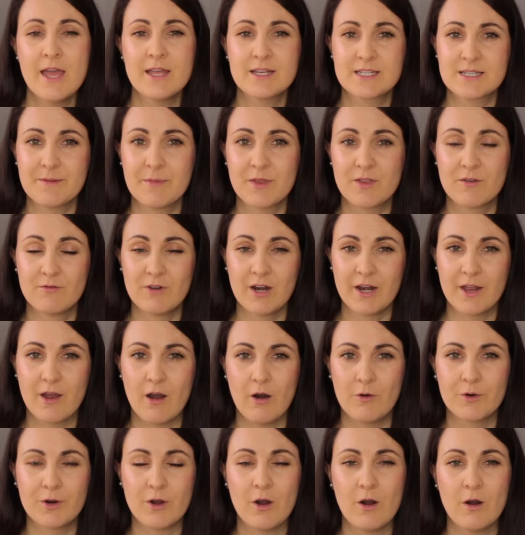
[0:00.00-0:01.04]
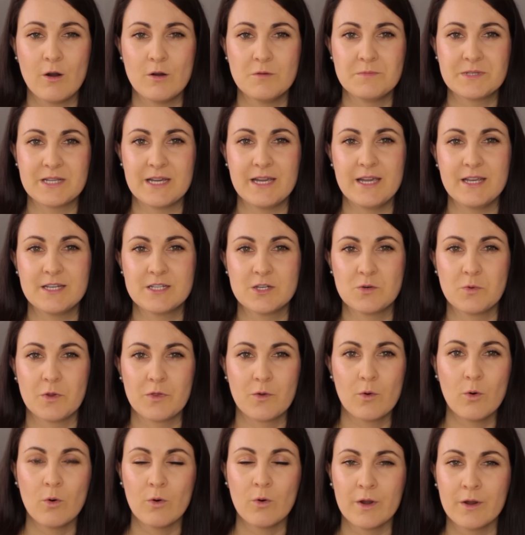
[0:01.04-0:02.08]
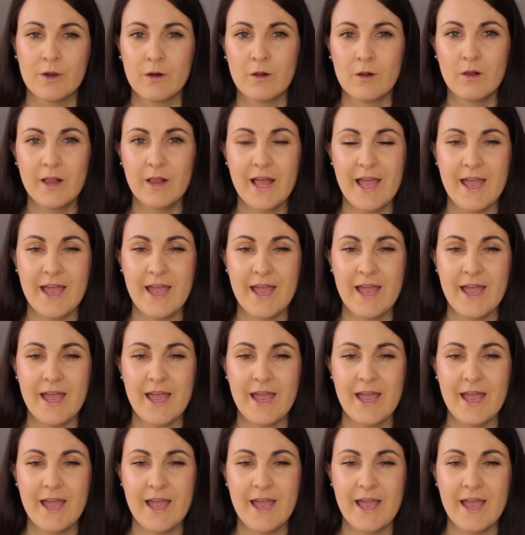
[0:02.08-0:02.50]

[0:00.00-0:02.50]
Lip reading: some of the really older homes are heated with oil,